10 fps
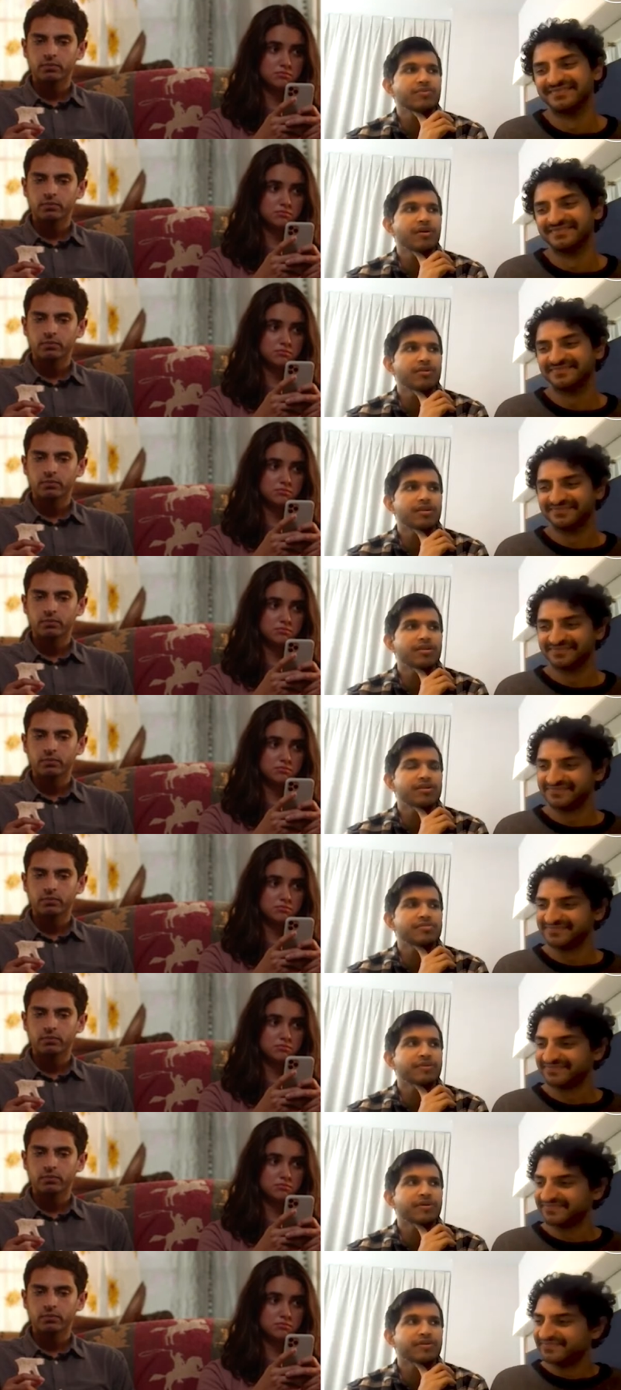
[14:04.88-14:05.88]
Speaker 1: wrote it in the
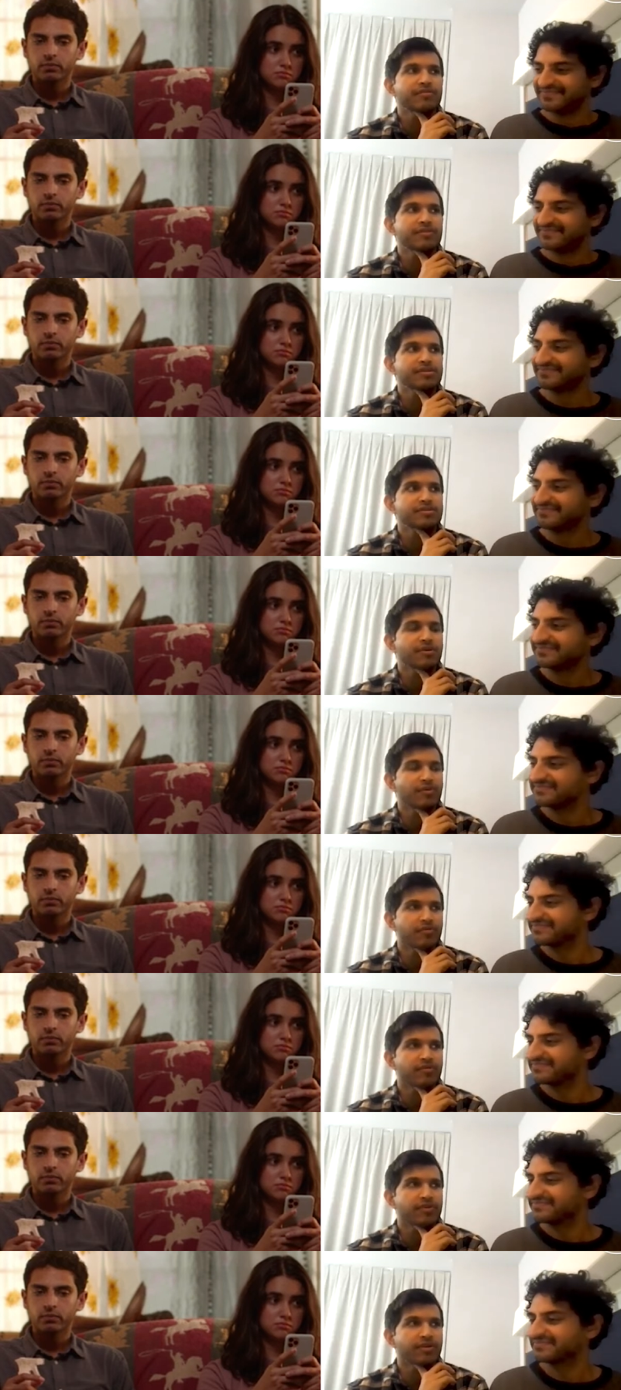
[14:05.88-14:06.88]
spirit of this is what we're
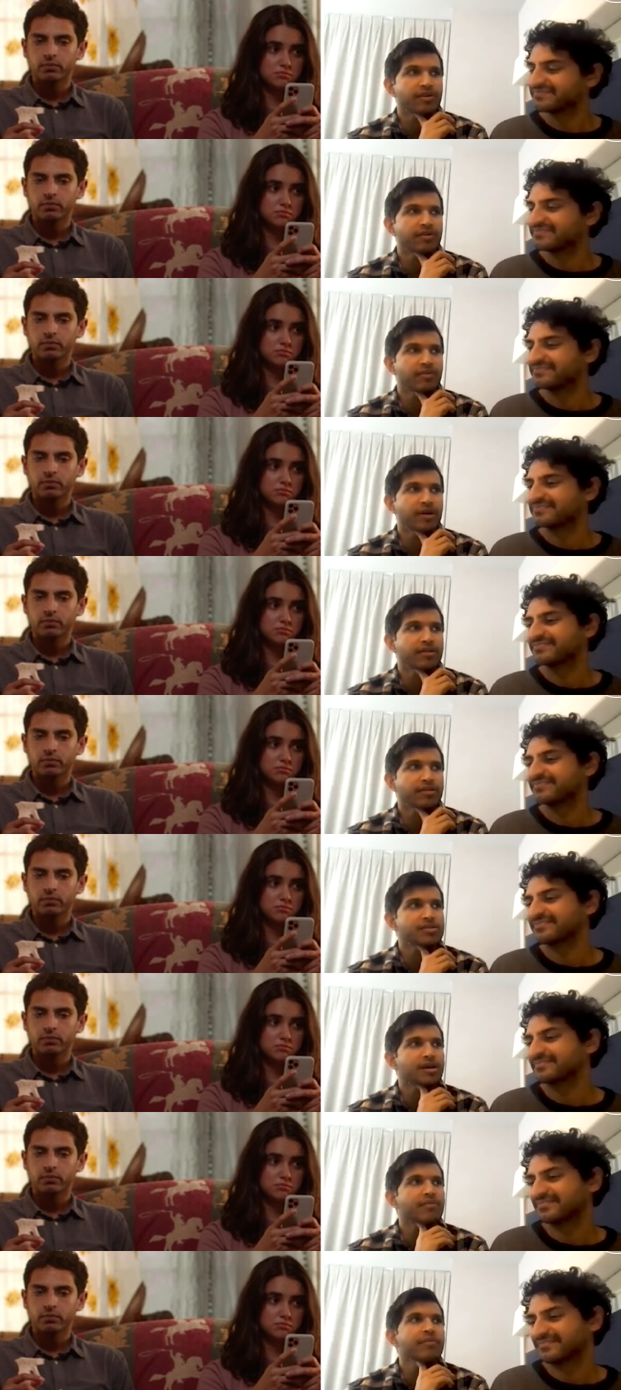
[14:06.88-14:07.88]
feeling right at the
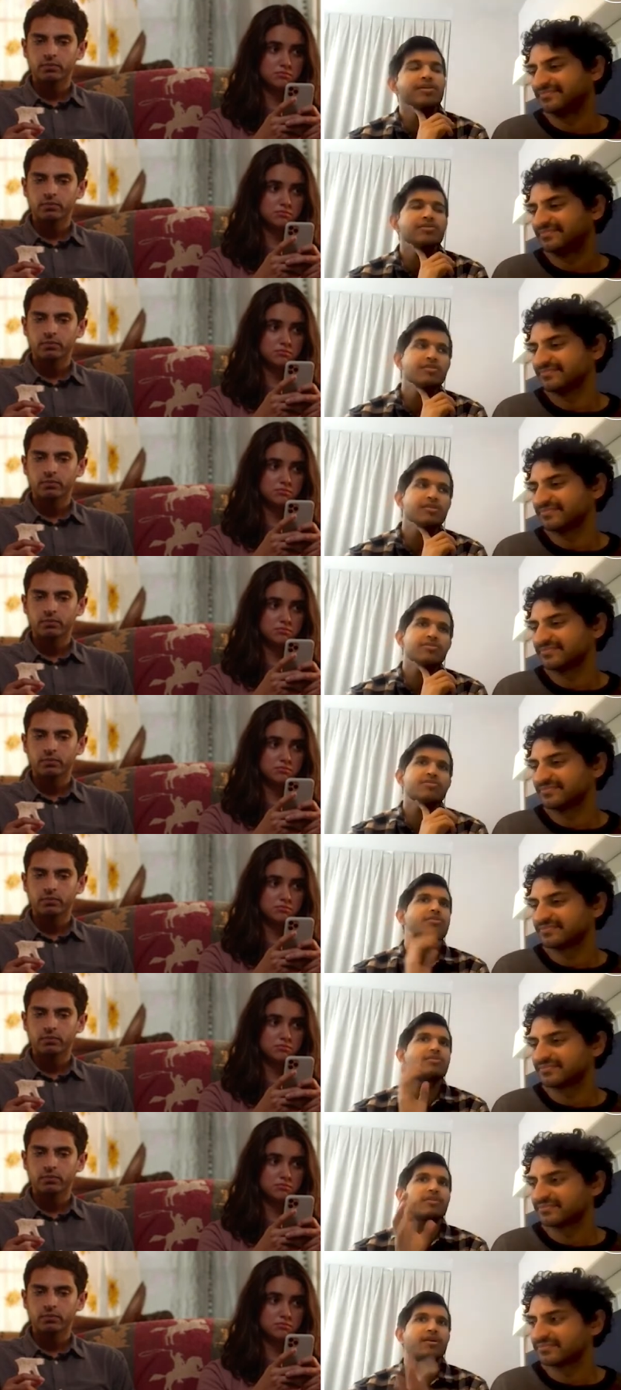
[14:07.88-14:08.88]
time. I do think you
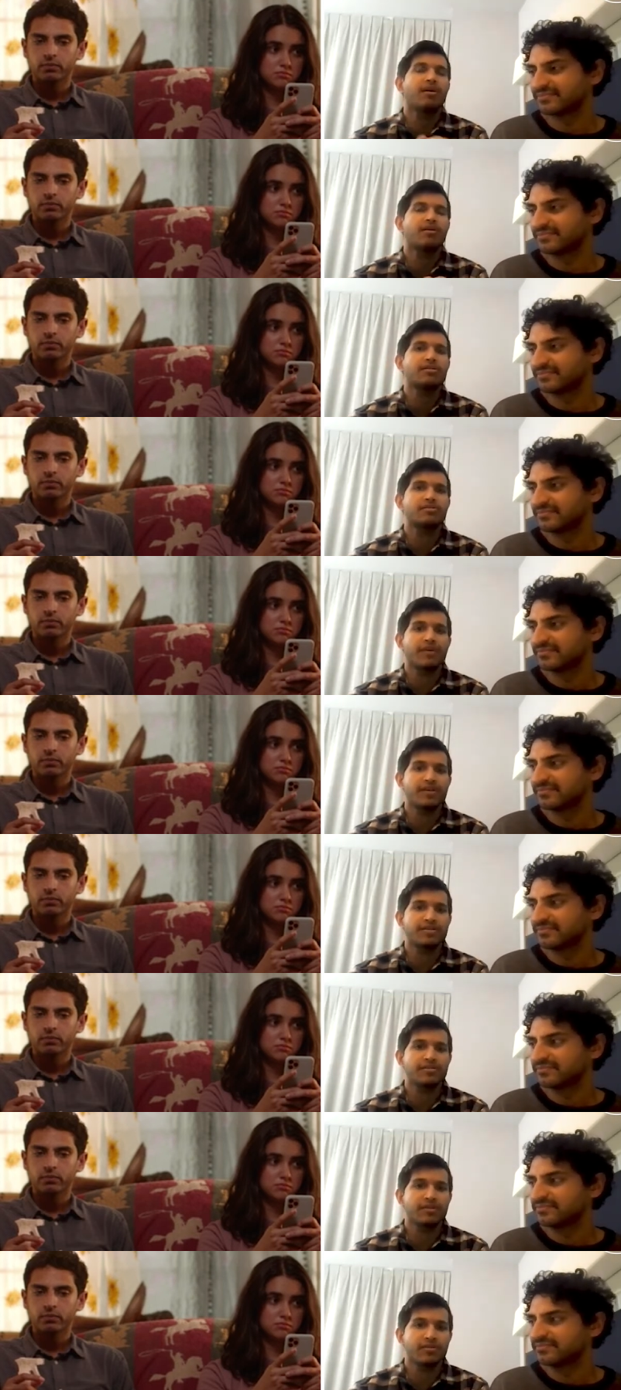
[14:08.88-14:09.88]
shouldn't create art
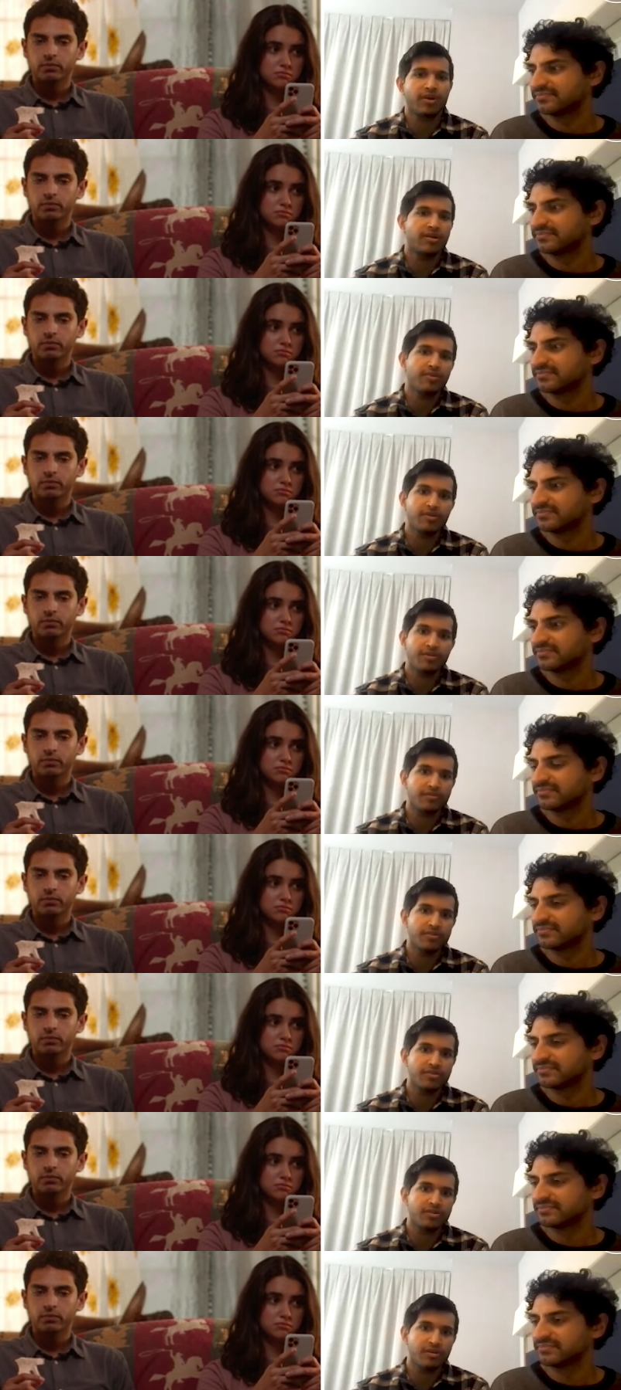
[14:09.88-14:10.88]
defensively, worried about the
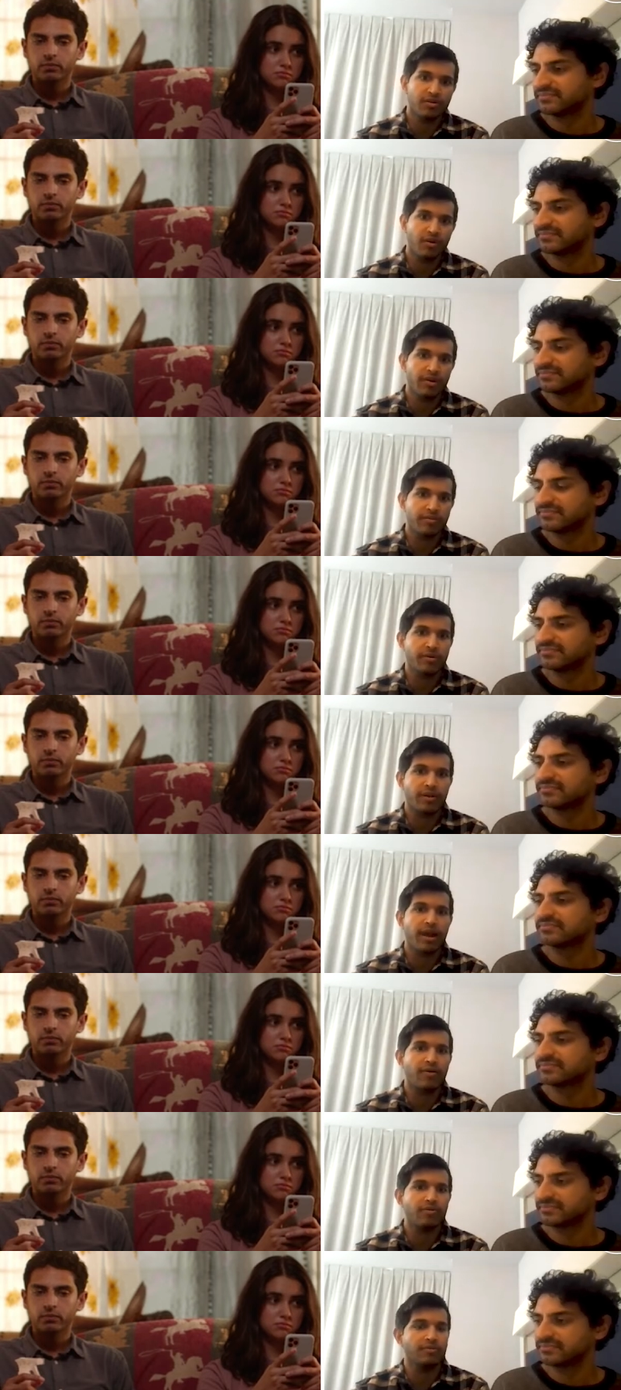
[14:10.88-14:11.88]
future or worried about
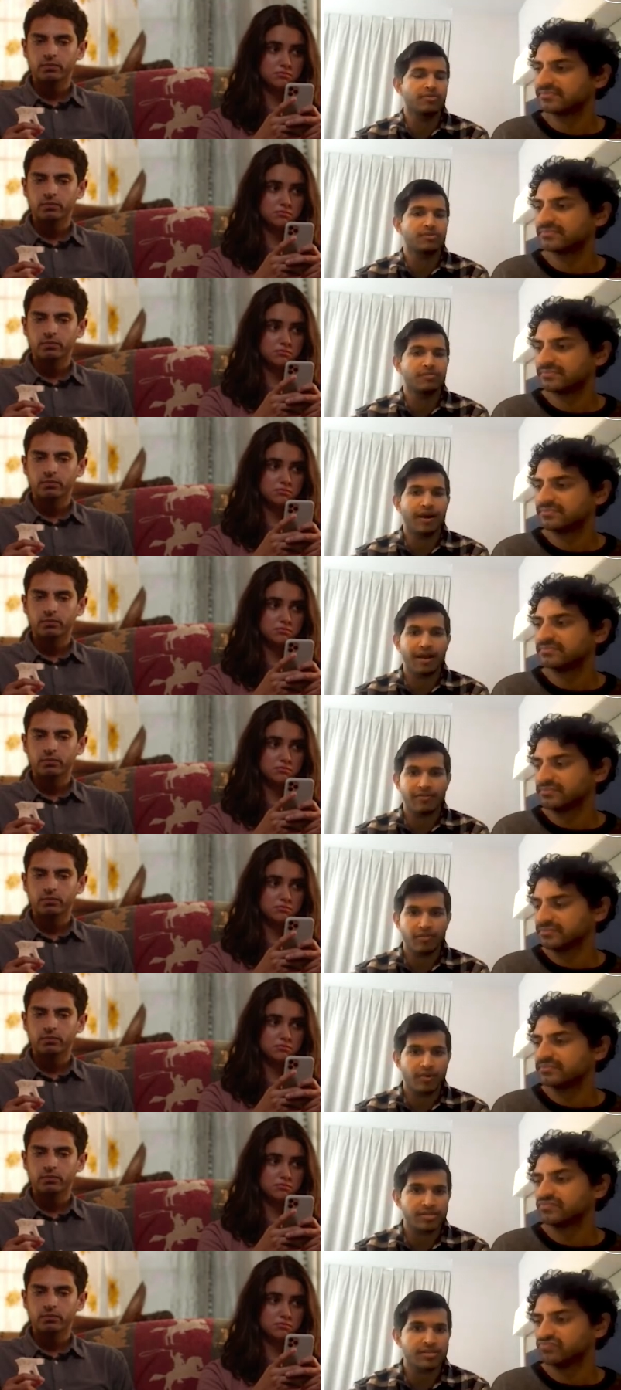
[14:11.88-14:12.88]
how it will survive or
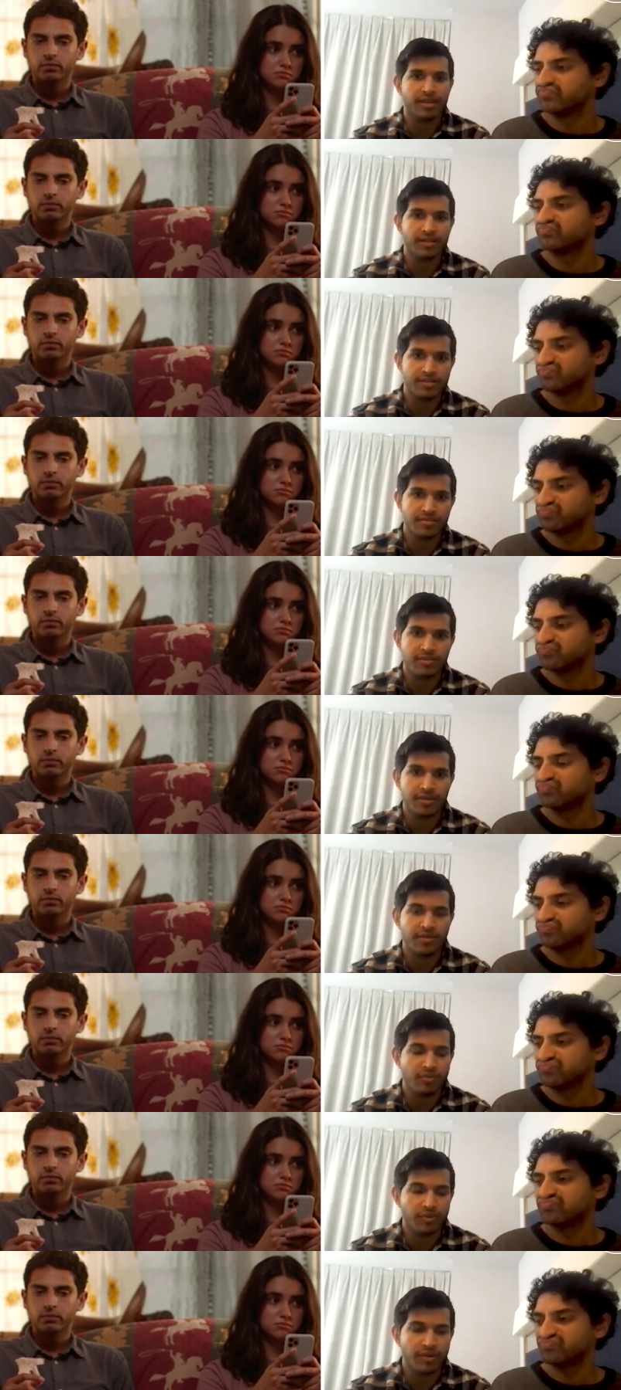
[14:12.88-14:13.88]
what its legacy be
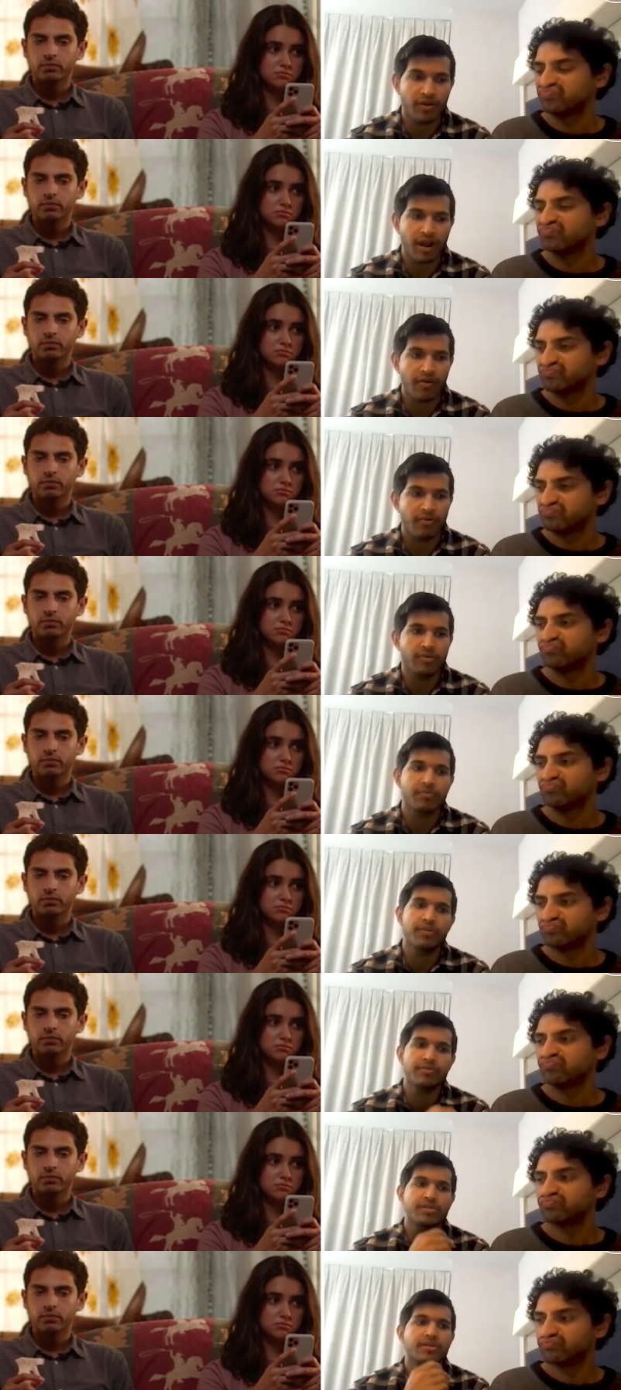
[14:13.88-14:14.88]
will be or how it will be
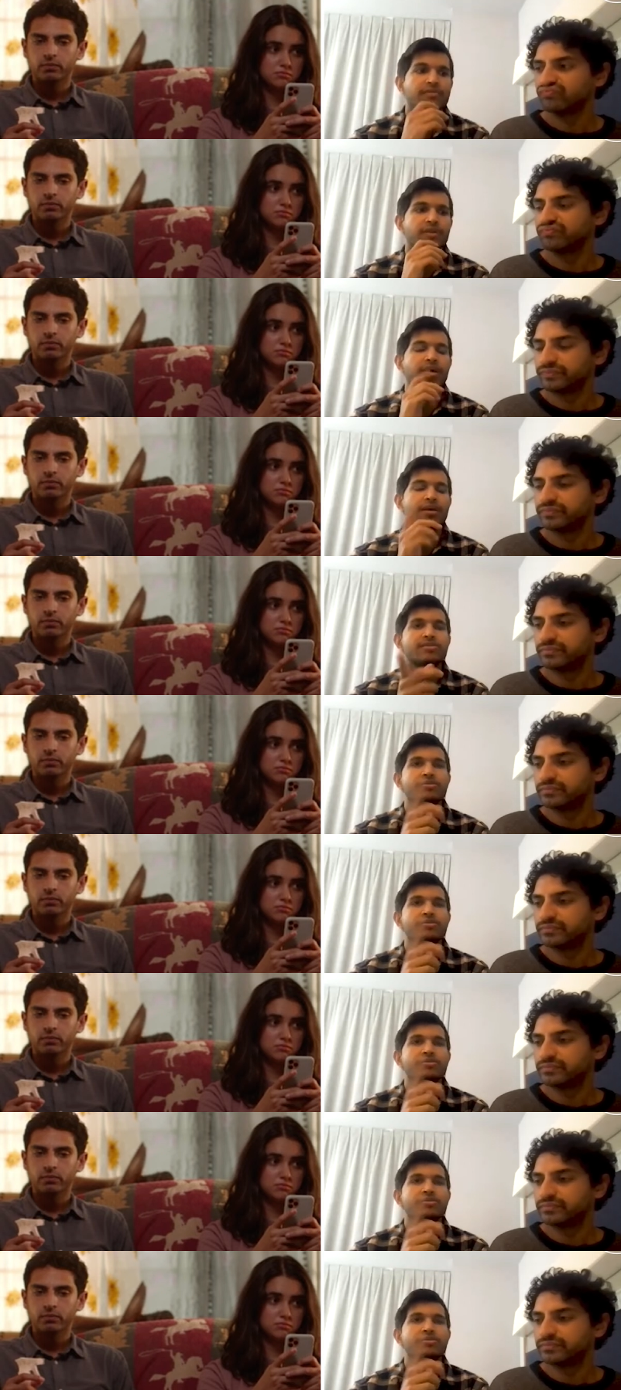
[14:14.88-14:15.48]
received. Because the